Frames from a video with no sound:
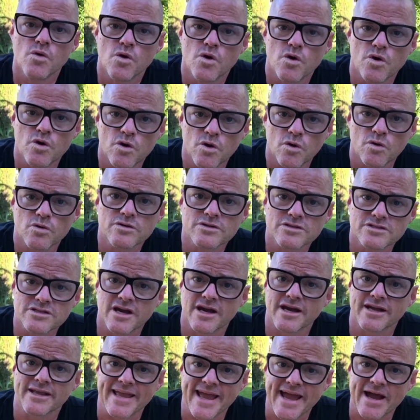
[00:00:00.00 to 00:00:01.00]

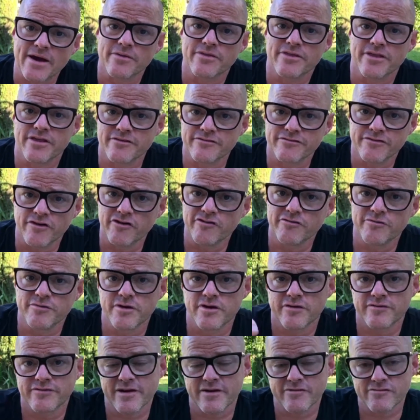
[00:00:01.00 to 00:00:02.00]
alongside the
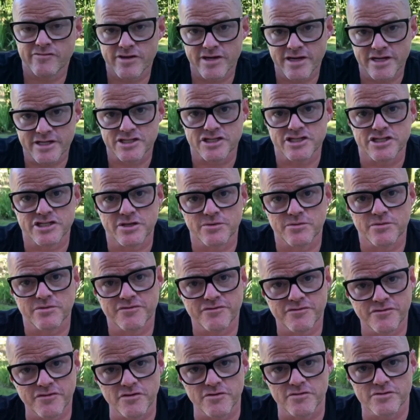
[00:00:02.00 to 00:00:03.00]
evolvement of our relationship
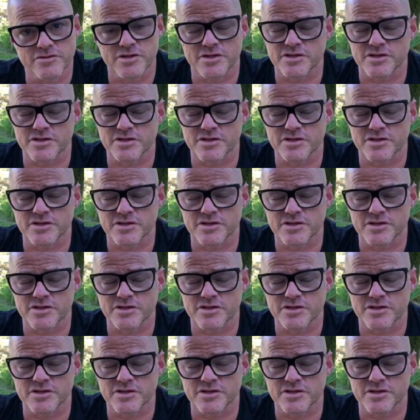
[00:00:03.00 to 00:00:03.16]
with food.